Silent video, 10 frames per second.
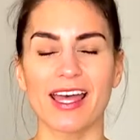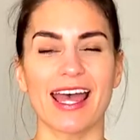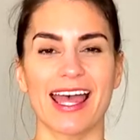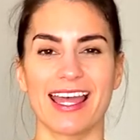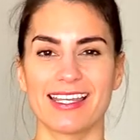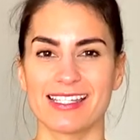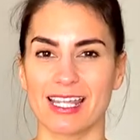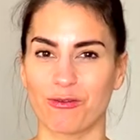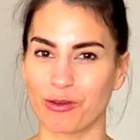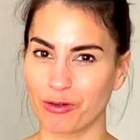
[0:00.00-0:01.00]
and
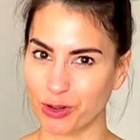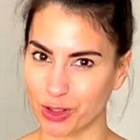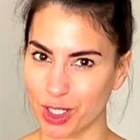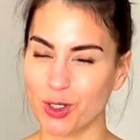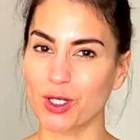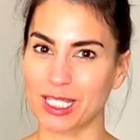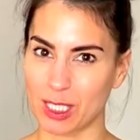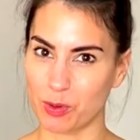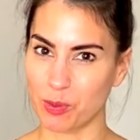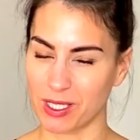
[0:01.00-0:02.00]
if you feel good,
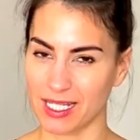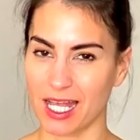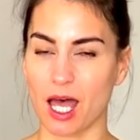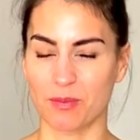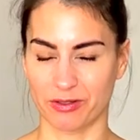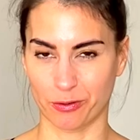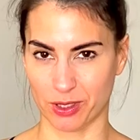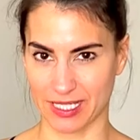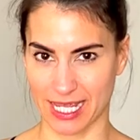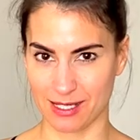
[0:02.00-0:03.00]
keep repeating it up to four
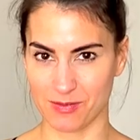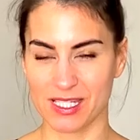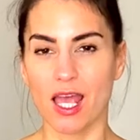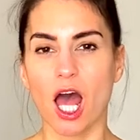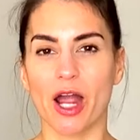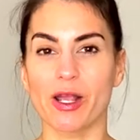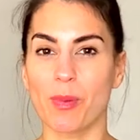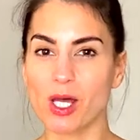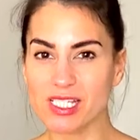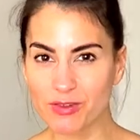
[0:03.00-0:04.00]
times. All right, pause the